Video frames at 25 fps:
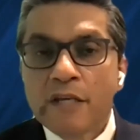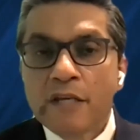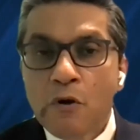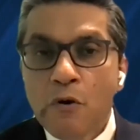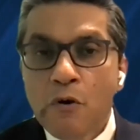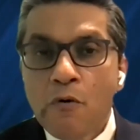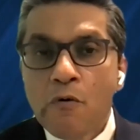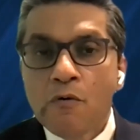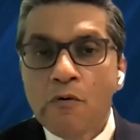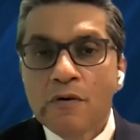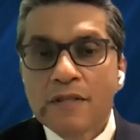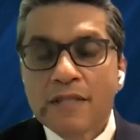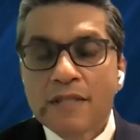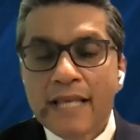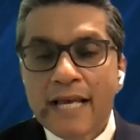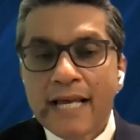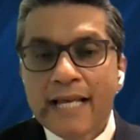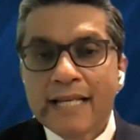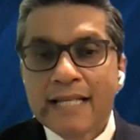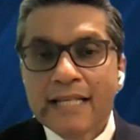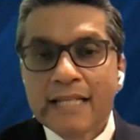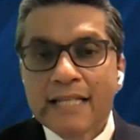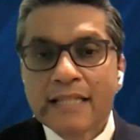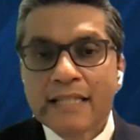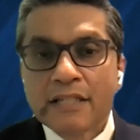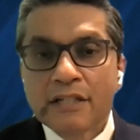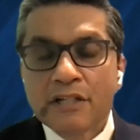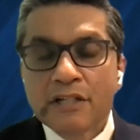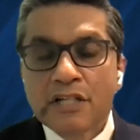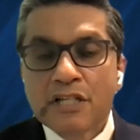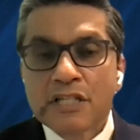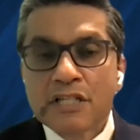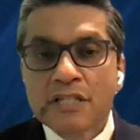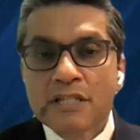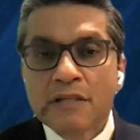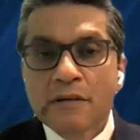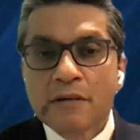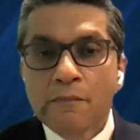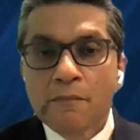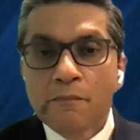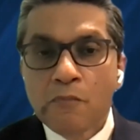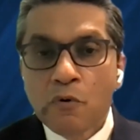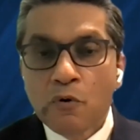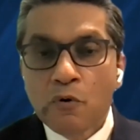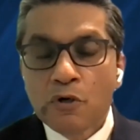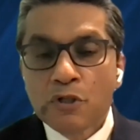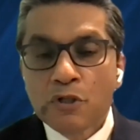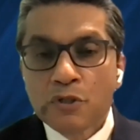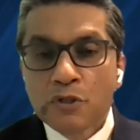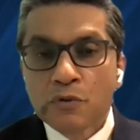we know that there is
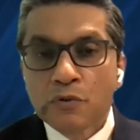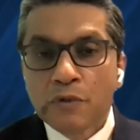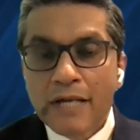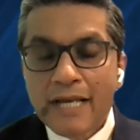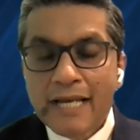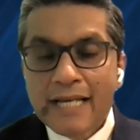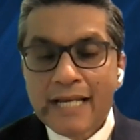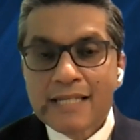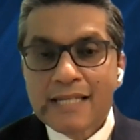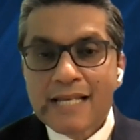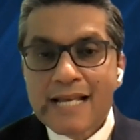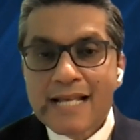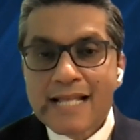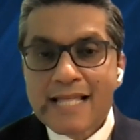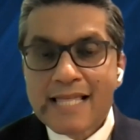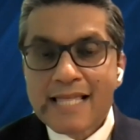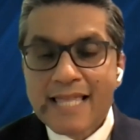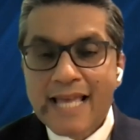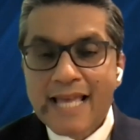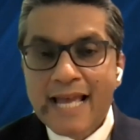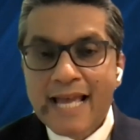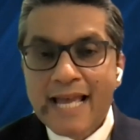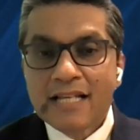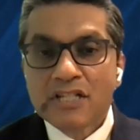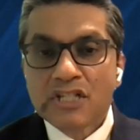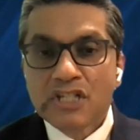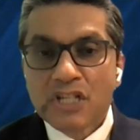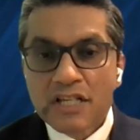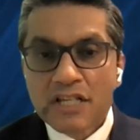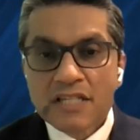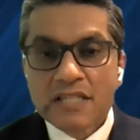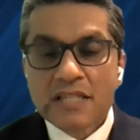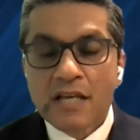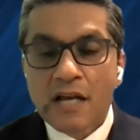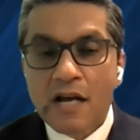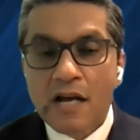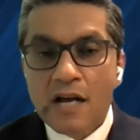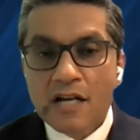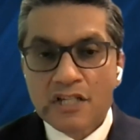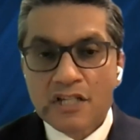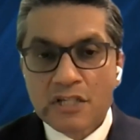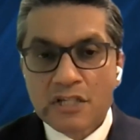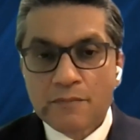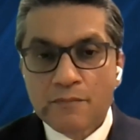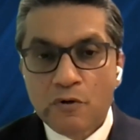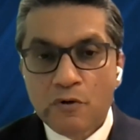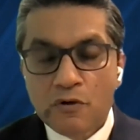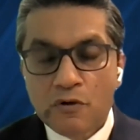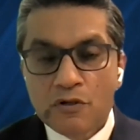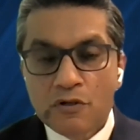more to it than just the
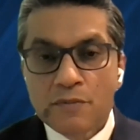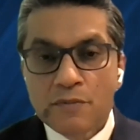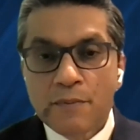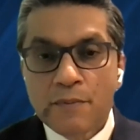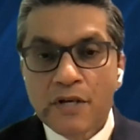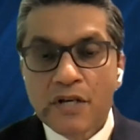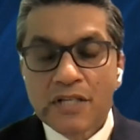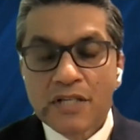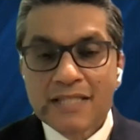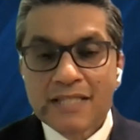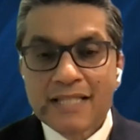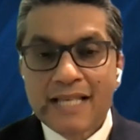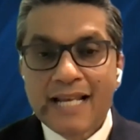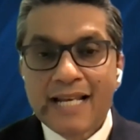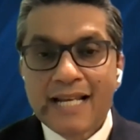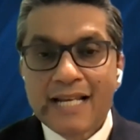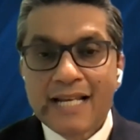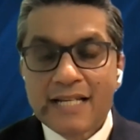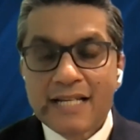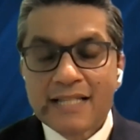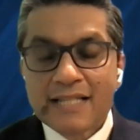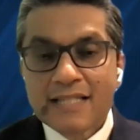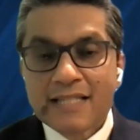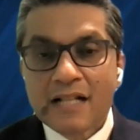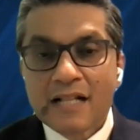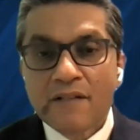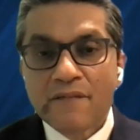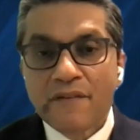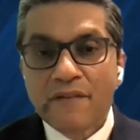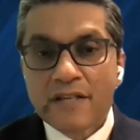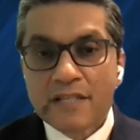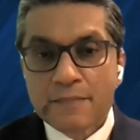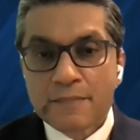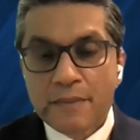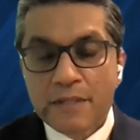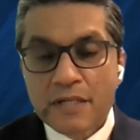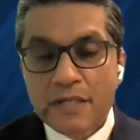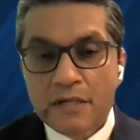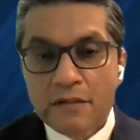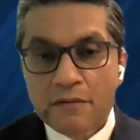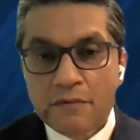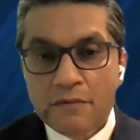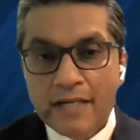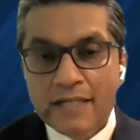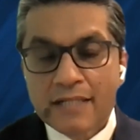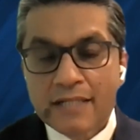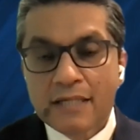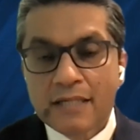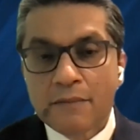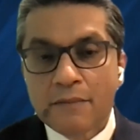Hashimoto's, because that in itself has been
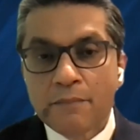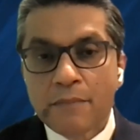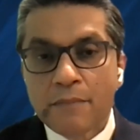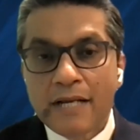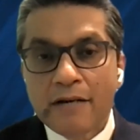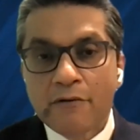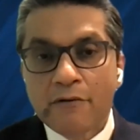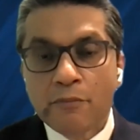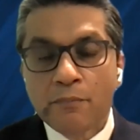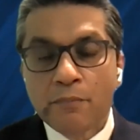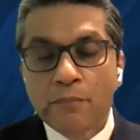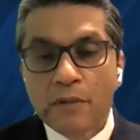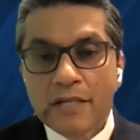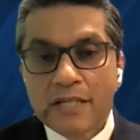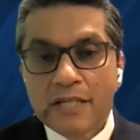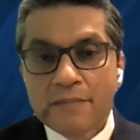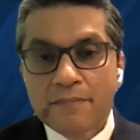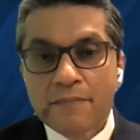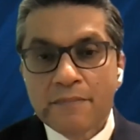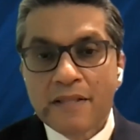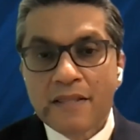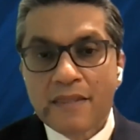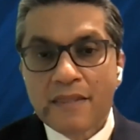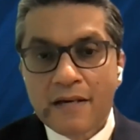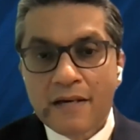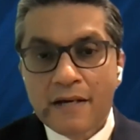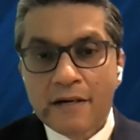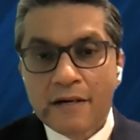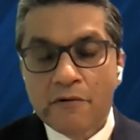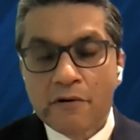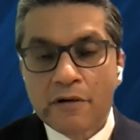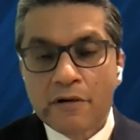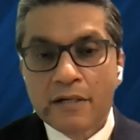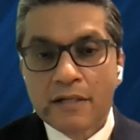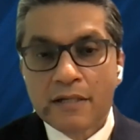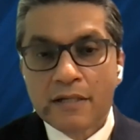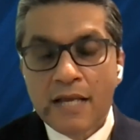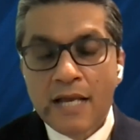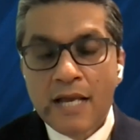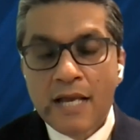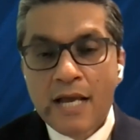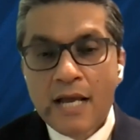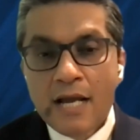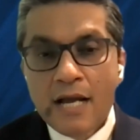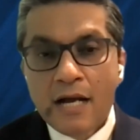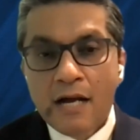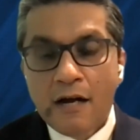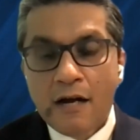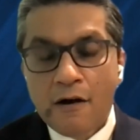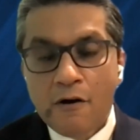corrected by replacement thyroid
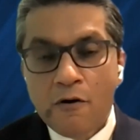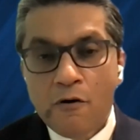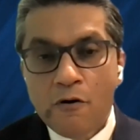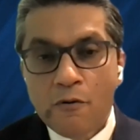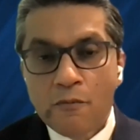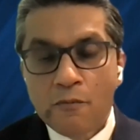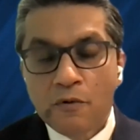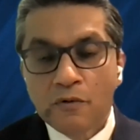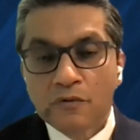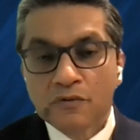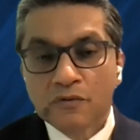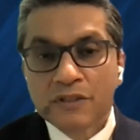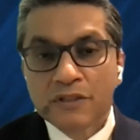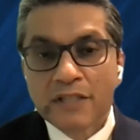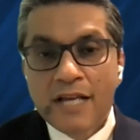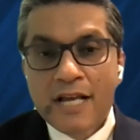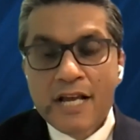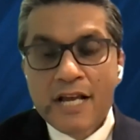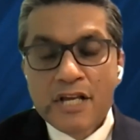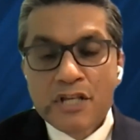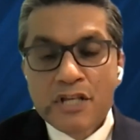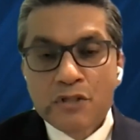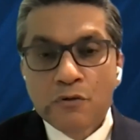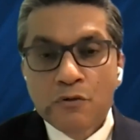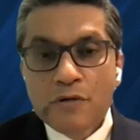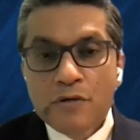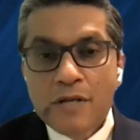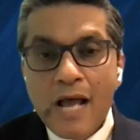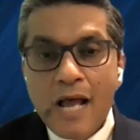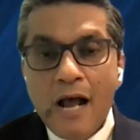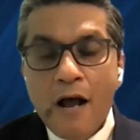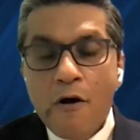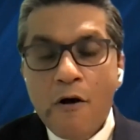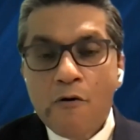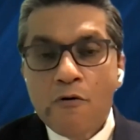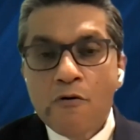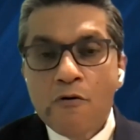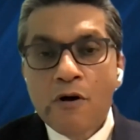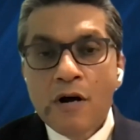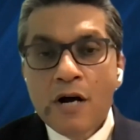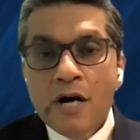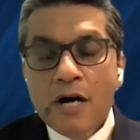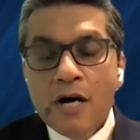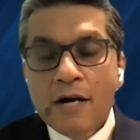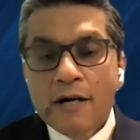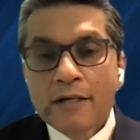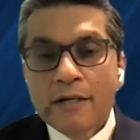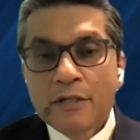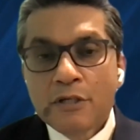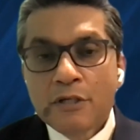hormones. So now
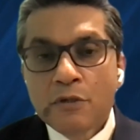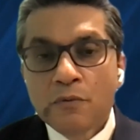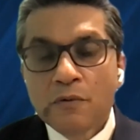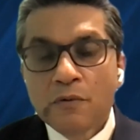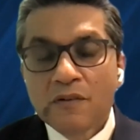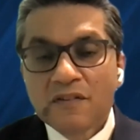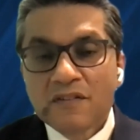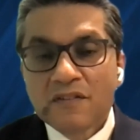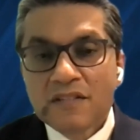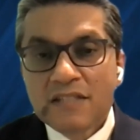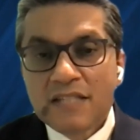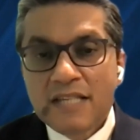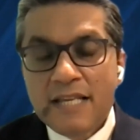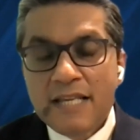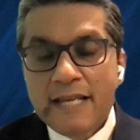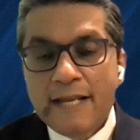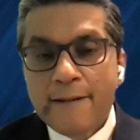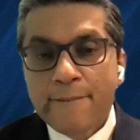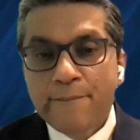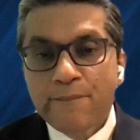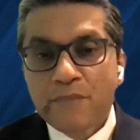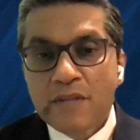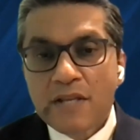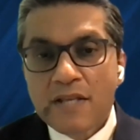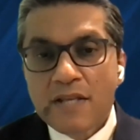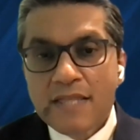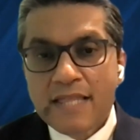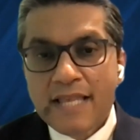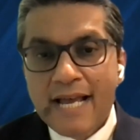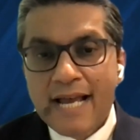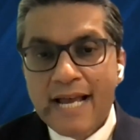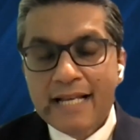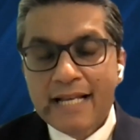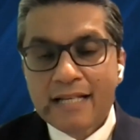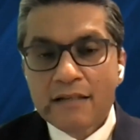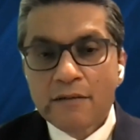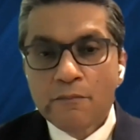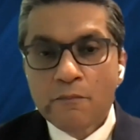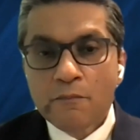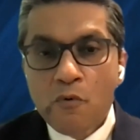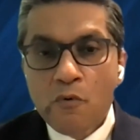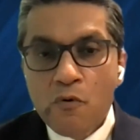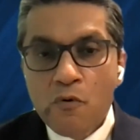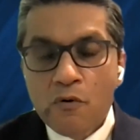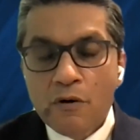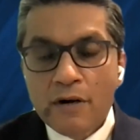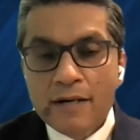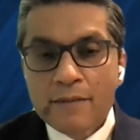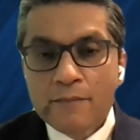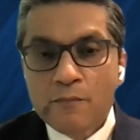you will see that
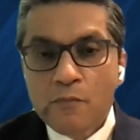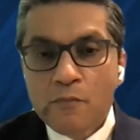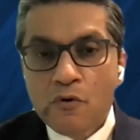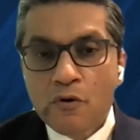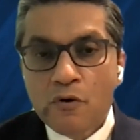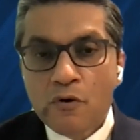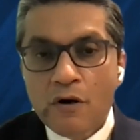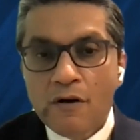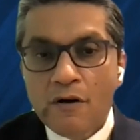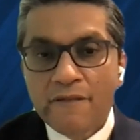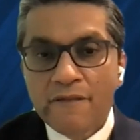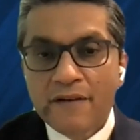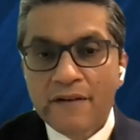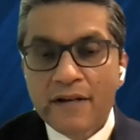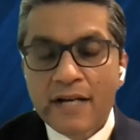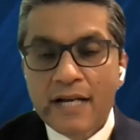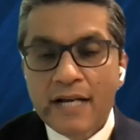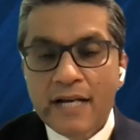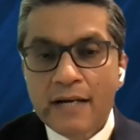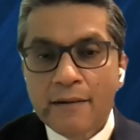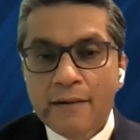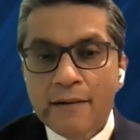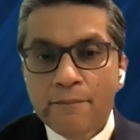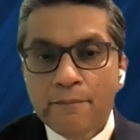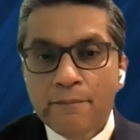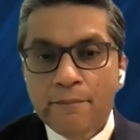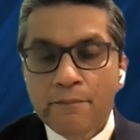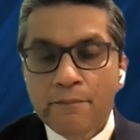more and more of a